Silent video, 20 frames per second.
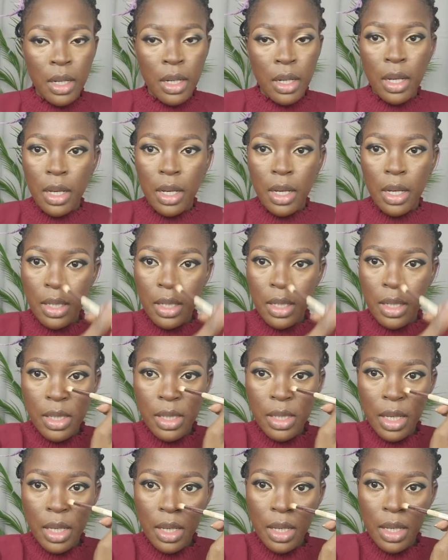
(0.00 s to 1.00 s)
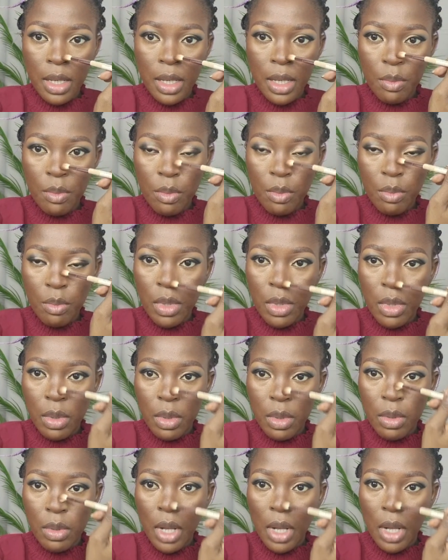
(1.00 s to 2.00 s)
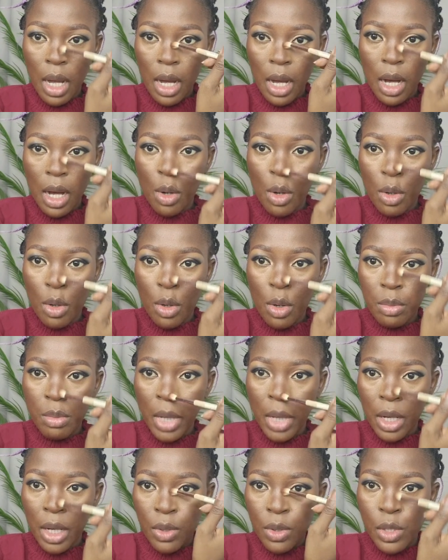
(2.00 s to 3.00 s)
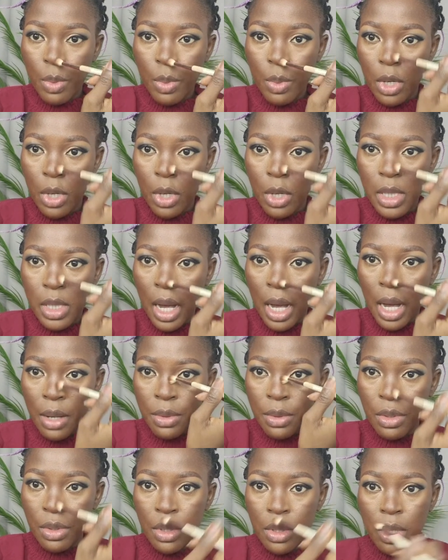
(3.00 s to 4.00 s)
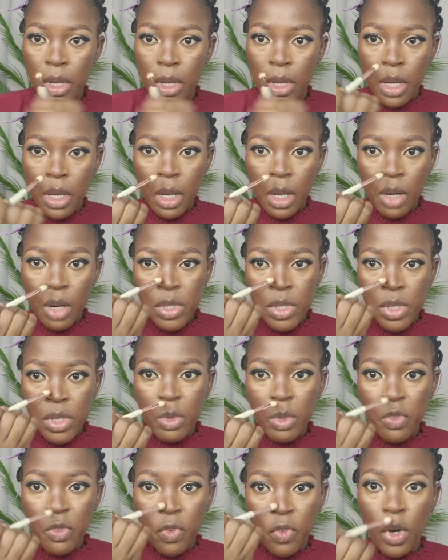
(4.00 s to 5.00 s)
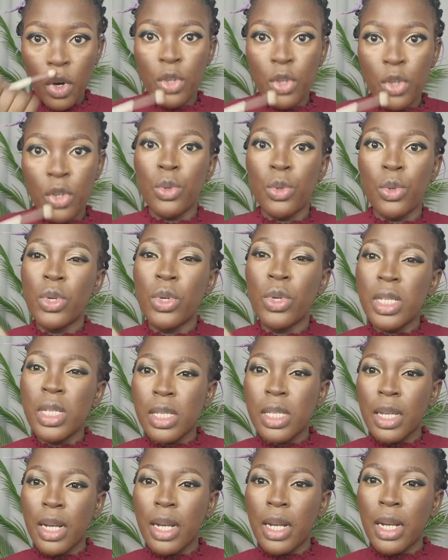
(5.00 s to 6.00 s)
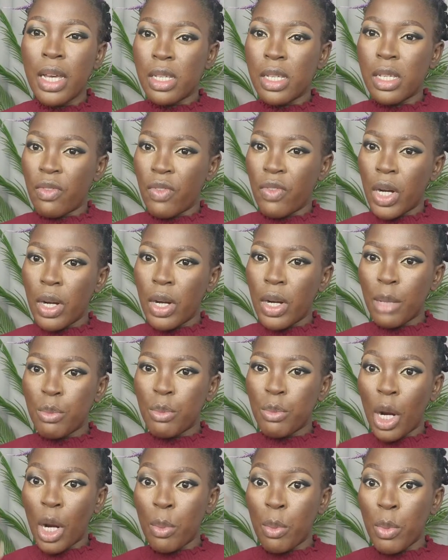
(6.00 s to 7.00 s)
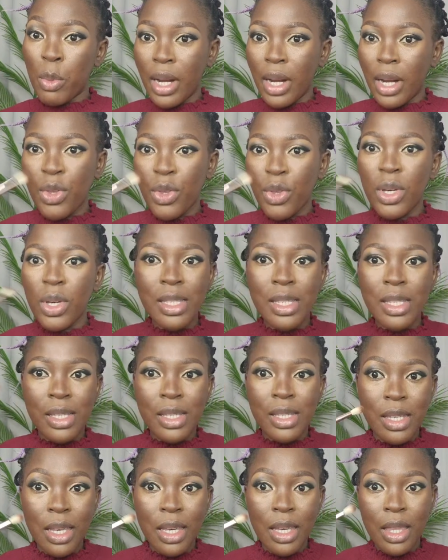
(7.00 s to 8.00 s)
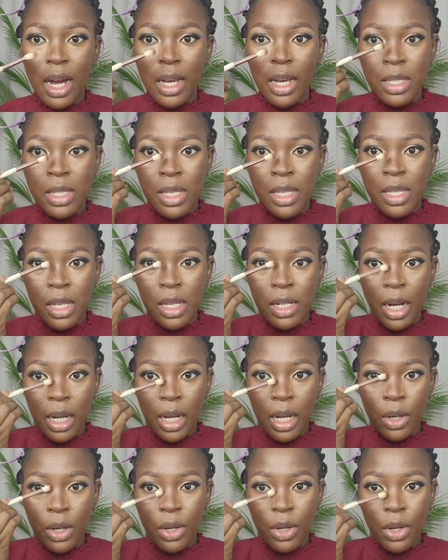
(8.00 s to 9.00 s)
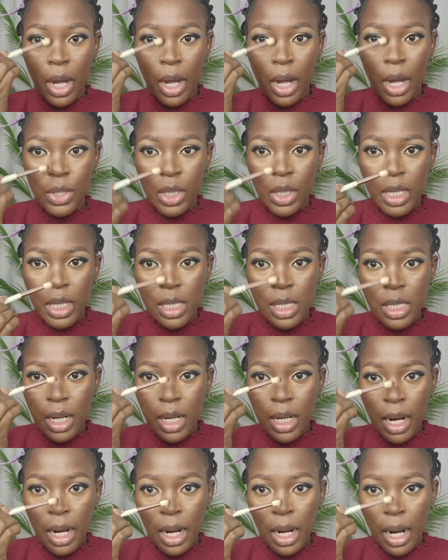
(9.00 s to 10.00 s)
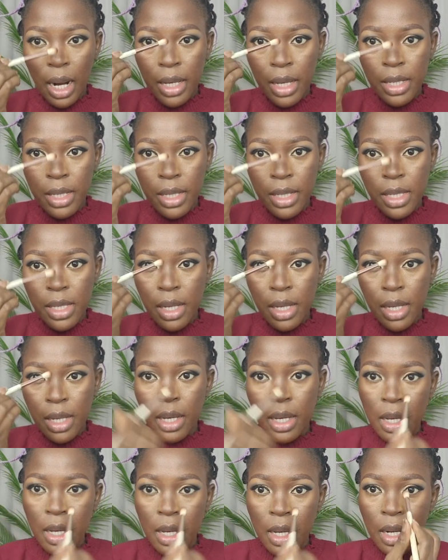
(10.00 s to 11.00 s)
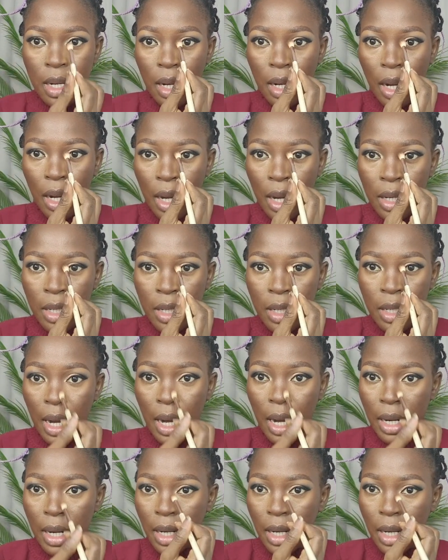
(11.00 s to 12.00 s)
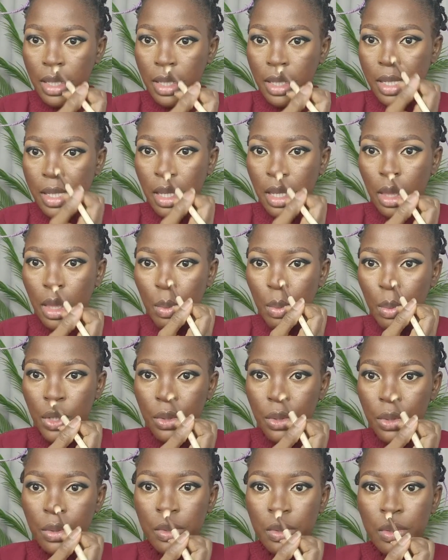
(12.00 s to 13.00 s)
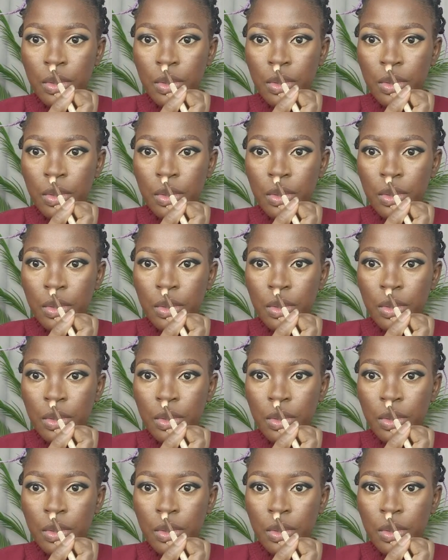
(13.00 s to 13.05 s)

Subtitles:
Can you see how my nose pops now? Obviously before you could only see that it is a very light brown, but now you can see that it is a darker color, and you can see that light line, the highlights in the middle.